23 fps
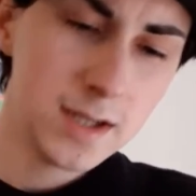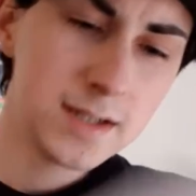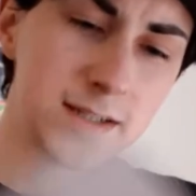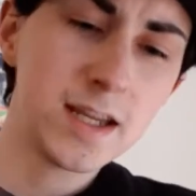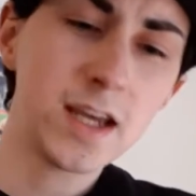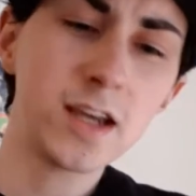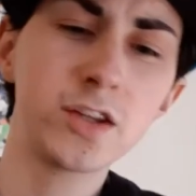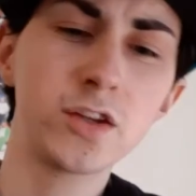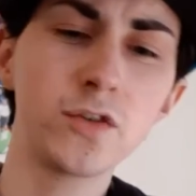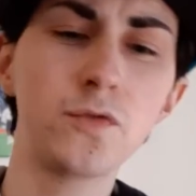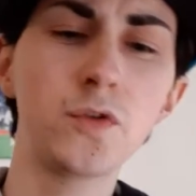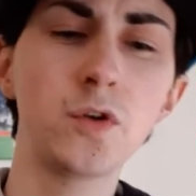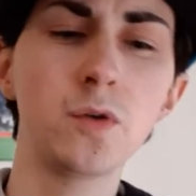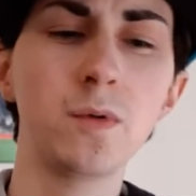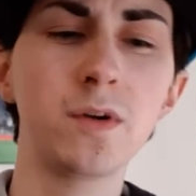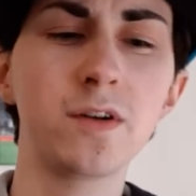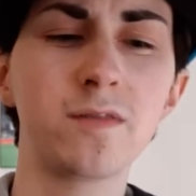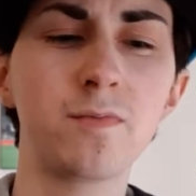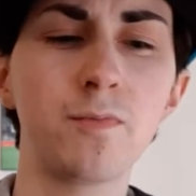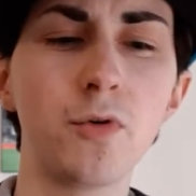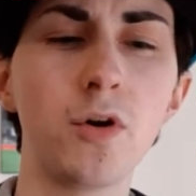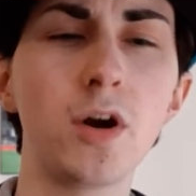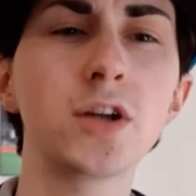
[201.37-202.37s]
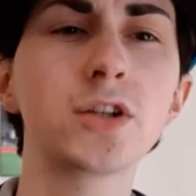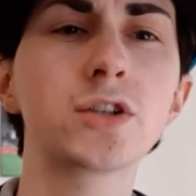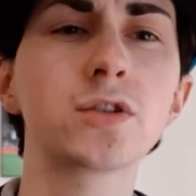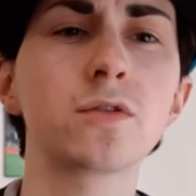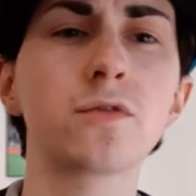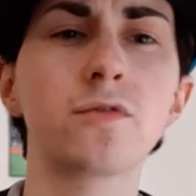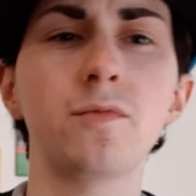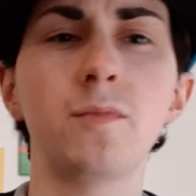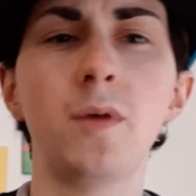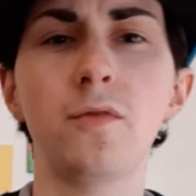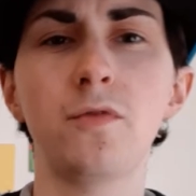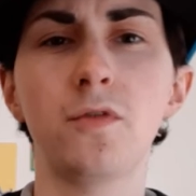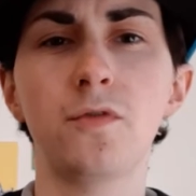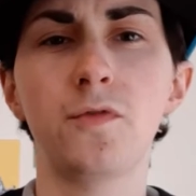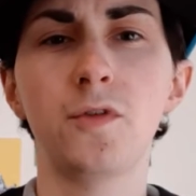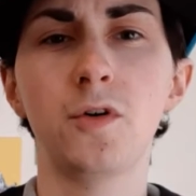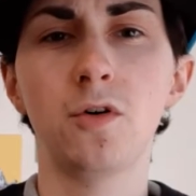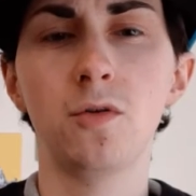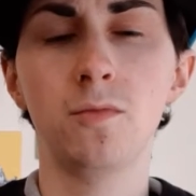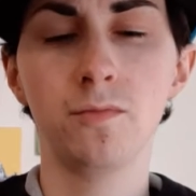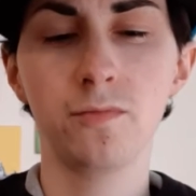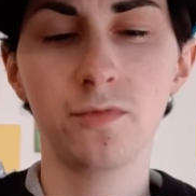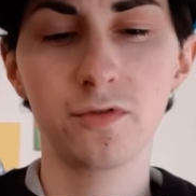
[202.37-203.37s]
Takes a few inspirations from other
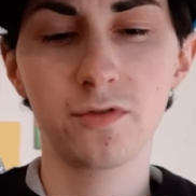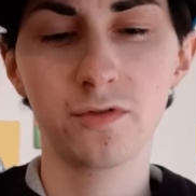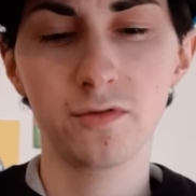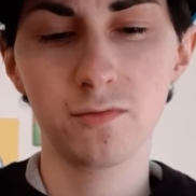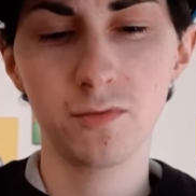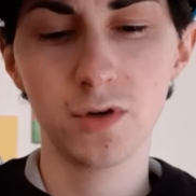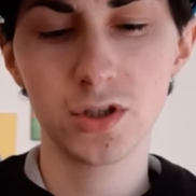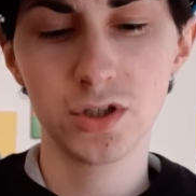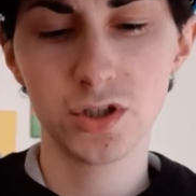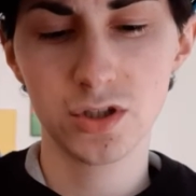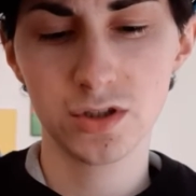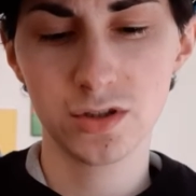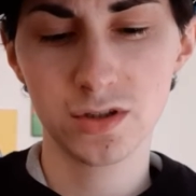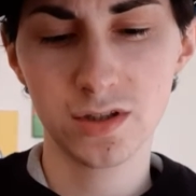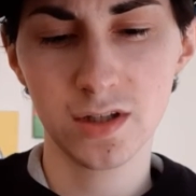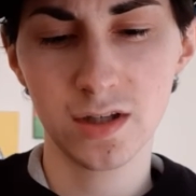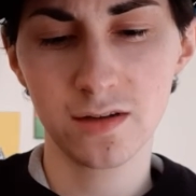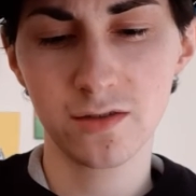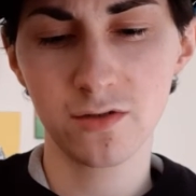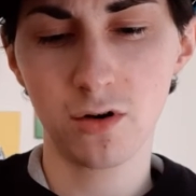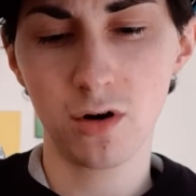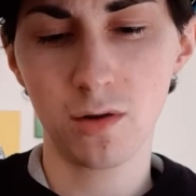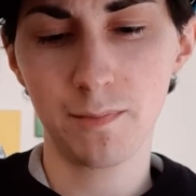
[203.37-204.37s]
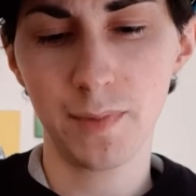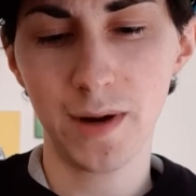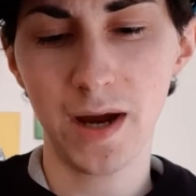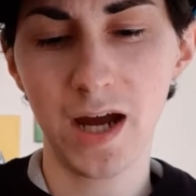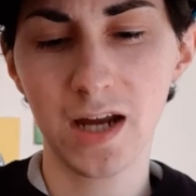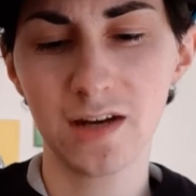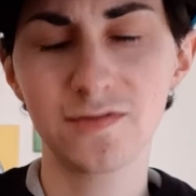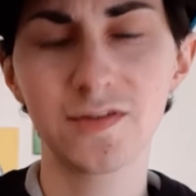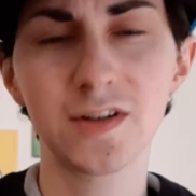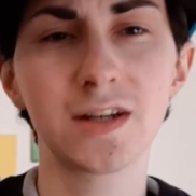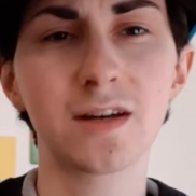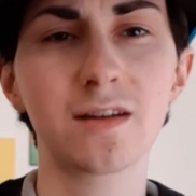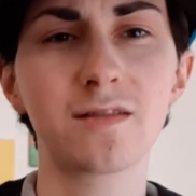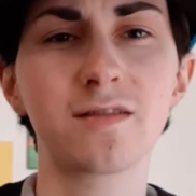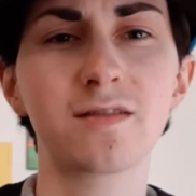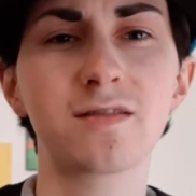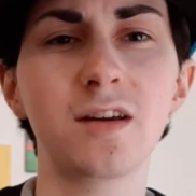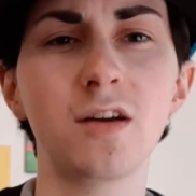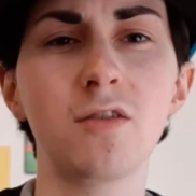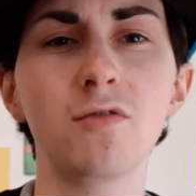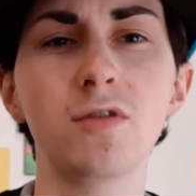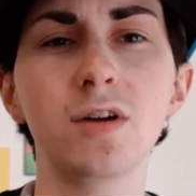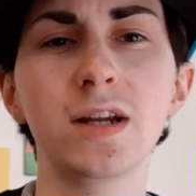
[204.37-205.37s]
films, which is not a bad thing
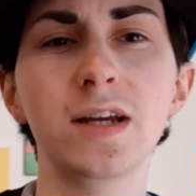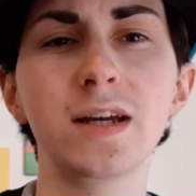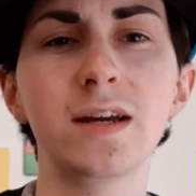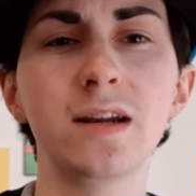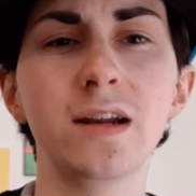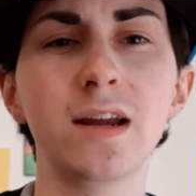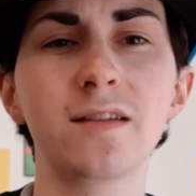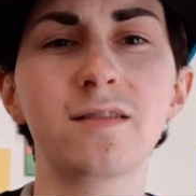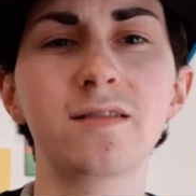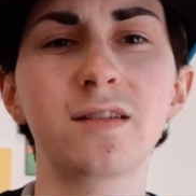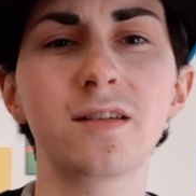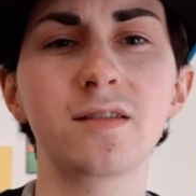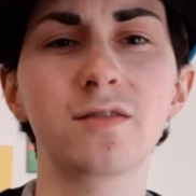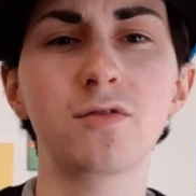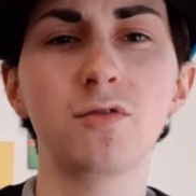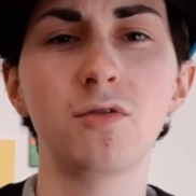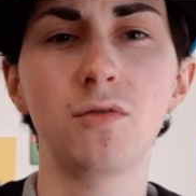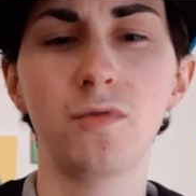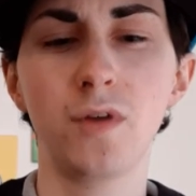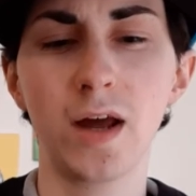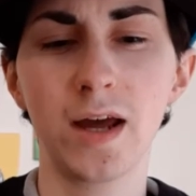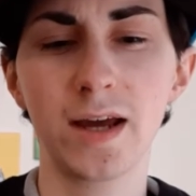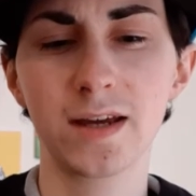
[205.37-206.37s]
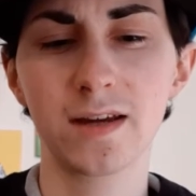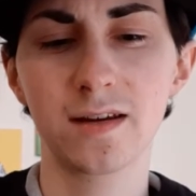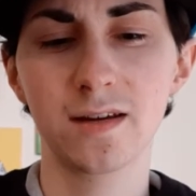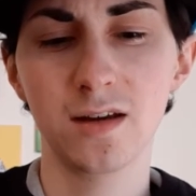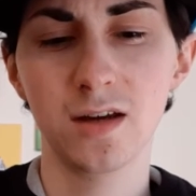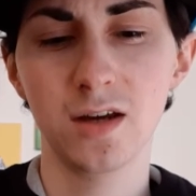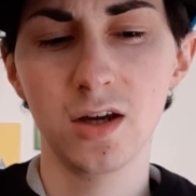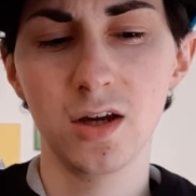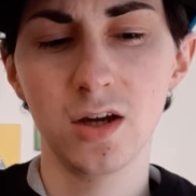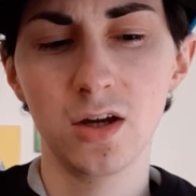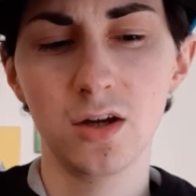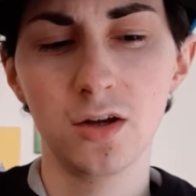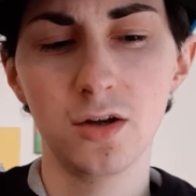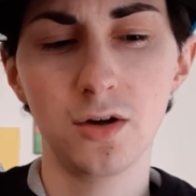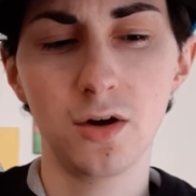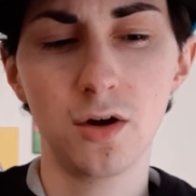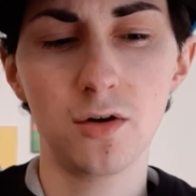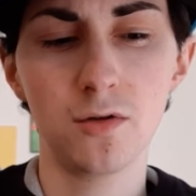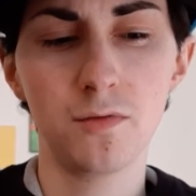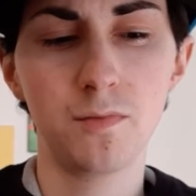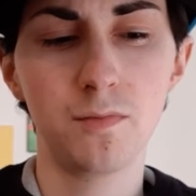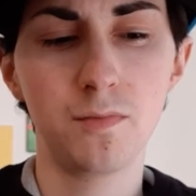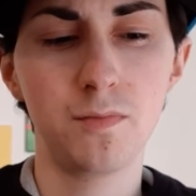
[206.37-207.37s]
necessarily, unless it's sort of like, you
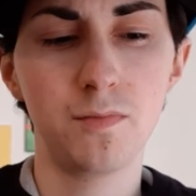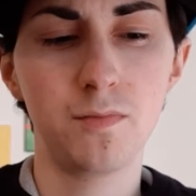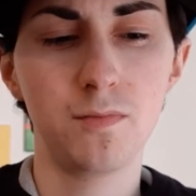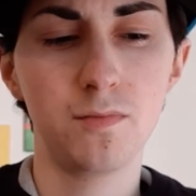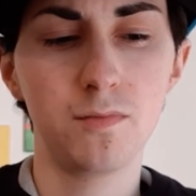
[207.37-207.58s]
know,